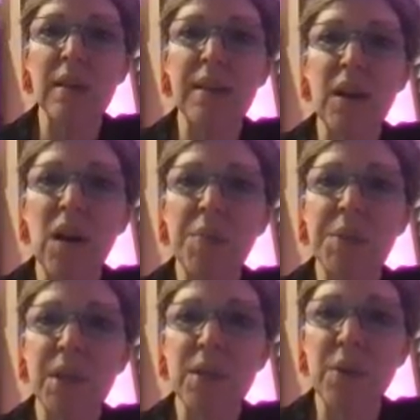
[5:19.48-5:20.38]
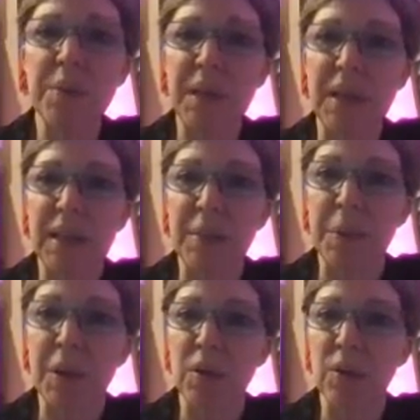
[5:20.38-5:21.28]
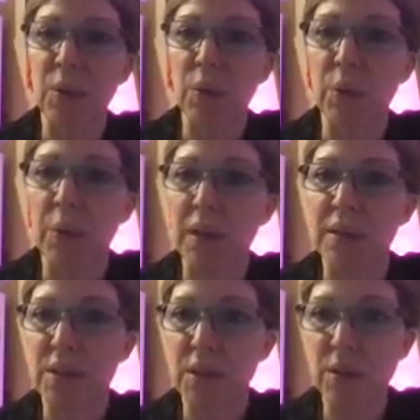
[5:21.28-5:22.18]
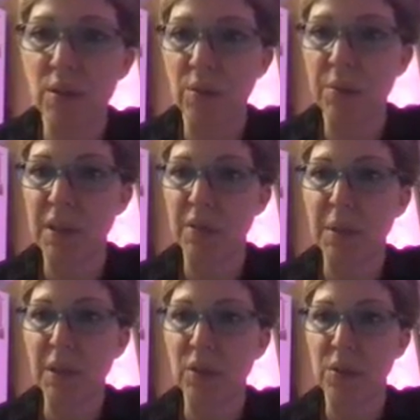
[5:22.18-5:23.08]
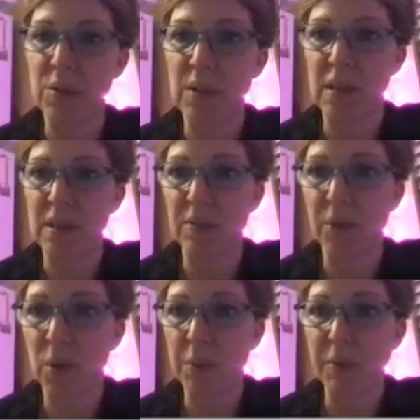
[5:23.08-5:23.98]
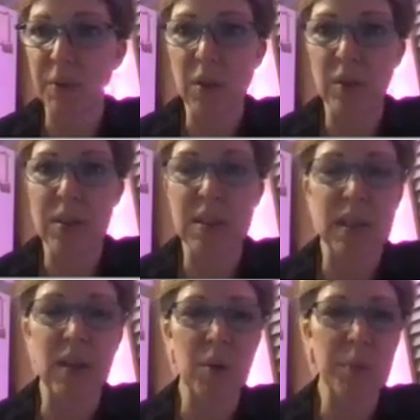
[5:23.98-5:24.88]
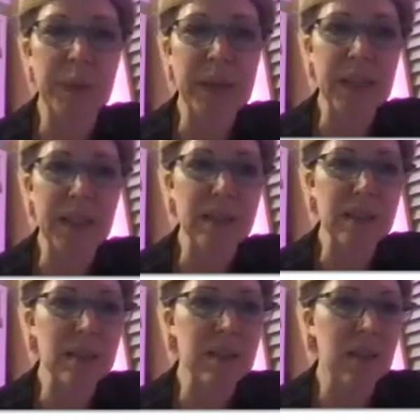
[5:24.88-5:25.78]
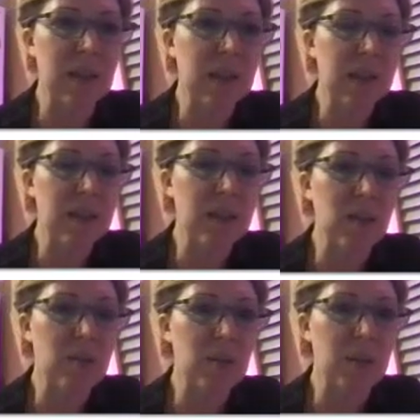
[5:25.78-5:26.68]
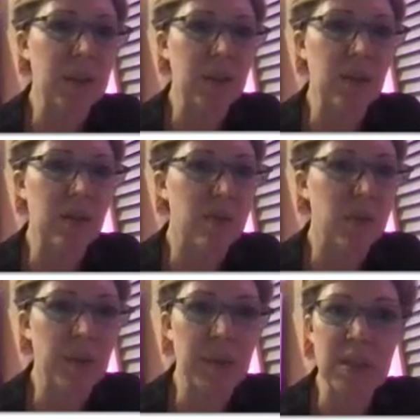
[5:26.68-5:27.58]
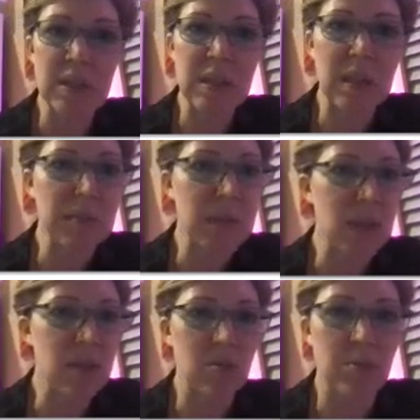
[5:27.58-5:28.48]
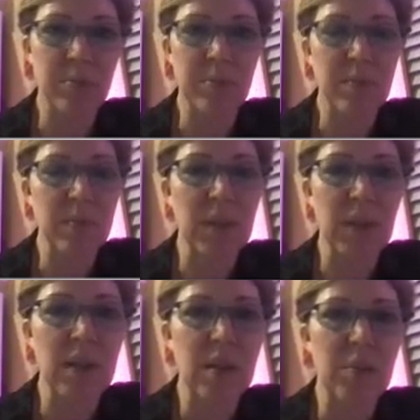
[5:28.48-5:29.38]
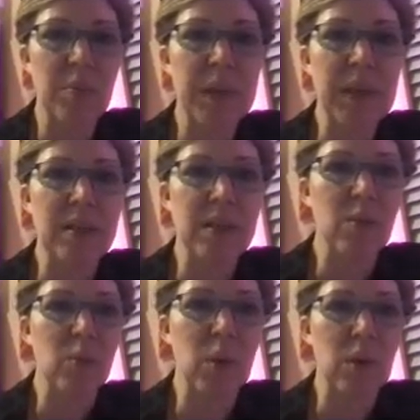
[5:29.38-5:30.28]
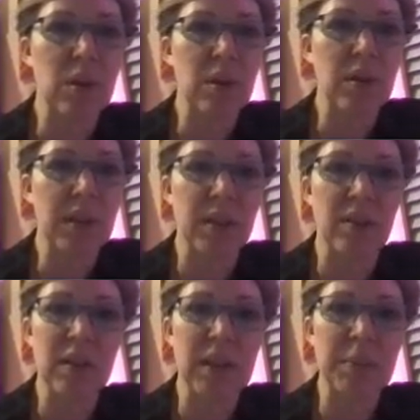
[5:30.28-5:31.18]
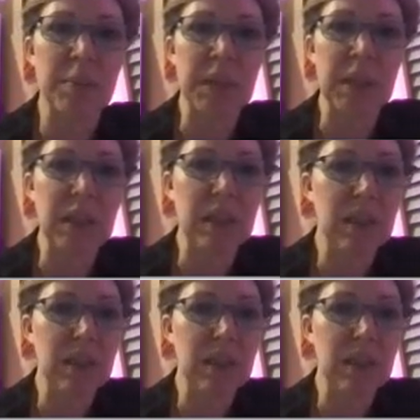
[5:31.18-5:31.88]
The objects from the Igbo Ukwa tomb that have been used as a form of currency are beads. So from this same tomb, beads were, like money.